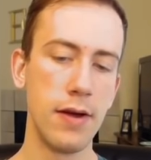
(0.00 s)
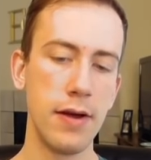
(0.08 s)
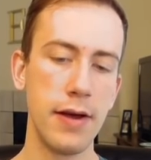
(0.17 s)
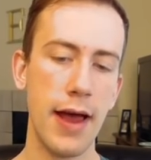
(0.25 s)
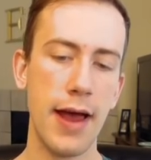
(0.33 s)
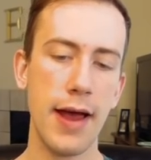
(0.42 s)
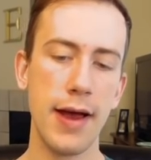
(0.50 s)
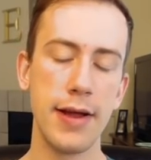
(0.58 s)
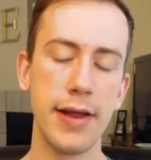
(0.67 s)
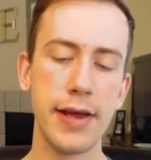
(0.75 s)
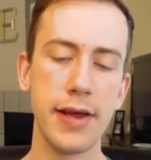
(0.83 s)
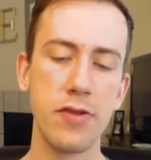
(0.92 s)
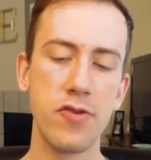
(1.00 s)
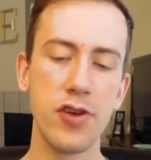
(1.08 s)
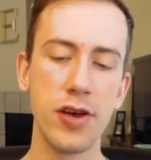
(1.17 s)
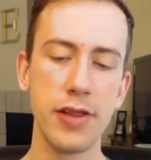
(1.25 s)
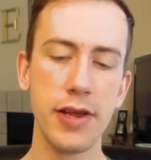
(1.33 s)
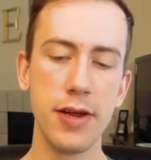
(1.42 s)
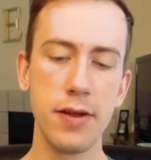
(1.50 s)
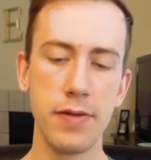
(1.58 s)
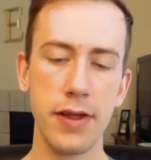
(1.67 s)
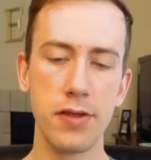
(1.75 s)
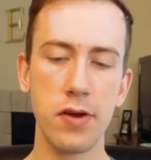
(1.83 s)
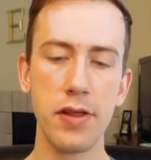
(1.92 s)
And it gets shielded.
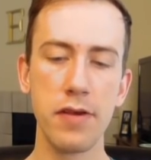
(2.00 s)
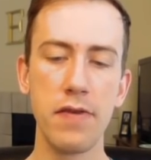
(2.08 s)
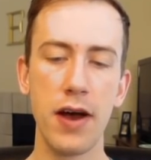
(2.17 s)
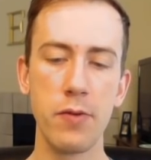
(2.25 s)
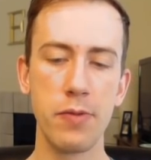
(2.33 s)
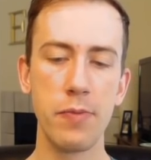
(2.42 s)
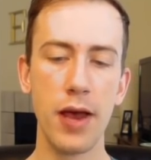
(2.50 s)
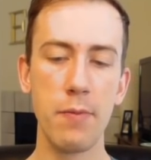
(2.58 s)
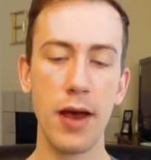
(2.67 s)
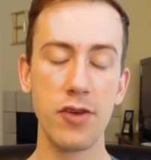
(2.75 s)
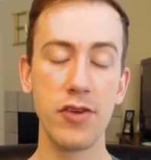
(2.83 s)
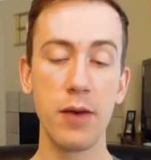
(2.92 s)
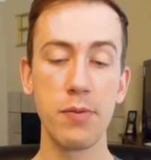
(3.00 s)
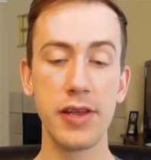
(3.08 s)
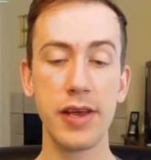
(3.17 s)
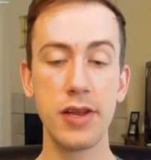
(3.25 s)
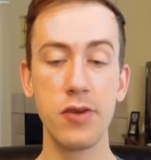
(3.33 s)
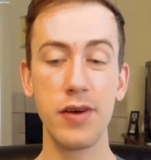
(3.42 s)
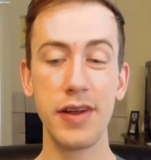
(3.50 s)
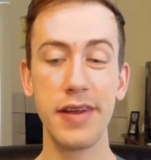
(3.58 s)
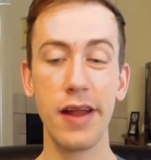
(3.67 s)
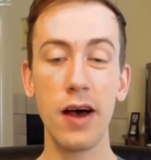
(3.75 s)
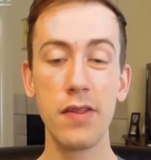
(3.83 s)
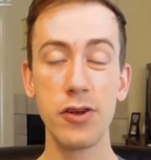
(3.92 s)
That's totally fine with me. I'm actually able to get to
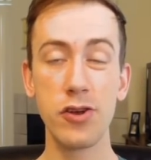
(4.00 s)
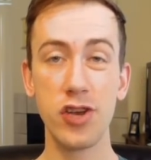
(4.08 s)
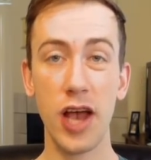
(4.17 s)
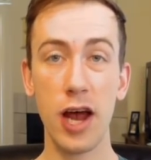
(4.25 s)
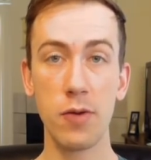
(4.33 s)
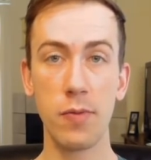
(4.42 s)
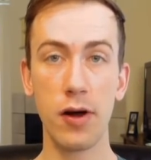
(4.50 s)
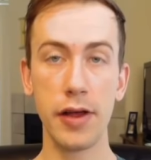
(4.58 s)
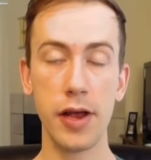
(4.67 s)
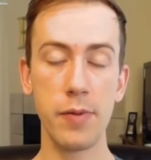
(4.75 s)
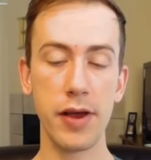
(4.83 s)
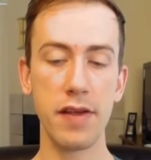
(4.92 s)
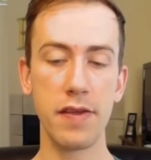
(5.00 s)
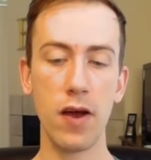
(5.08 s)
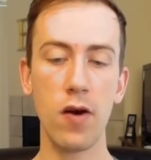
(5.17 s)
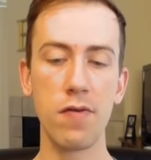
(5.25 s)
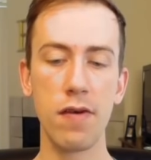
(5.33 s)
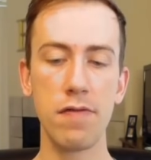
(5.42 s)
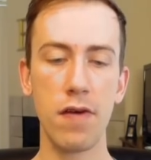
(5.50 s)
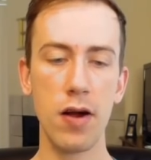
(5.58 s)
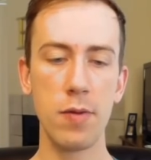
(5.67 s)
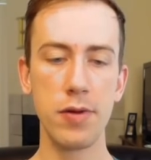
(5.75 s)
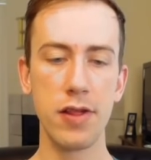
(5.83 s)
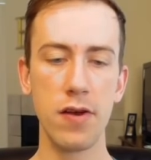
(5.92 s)
another Shadow Ball here because I
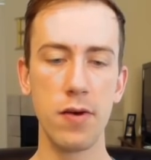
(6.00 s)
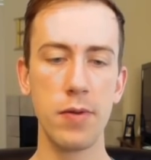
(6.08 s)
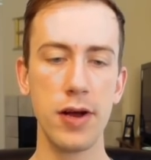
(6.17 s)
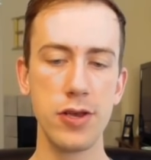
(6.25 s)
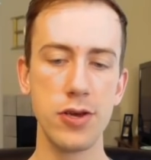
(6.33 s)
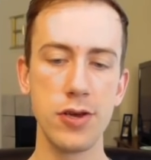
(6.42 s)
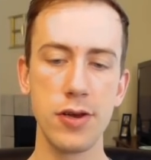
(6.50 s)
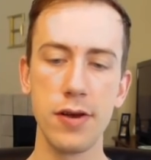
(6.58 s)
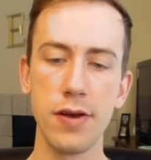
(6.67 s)
overfarmed so much.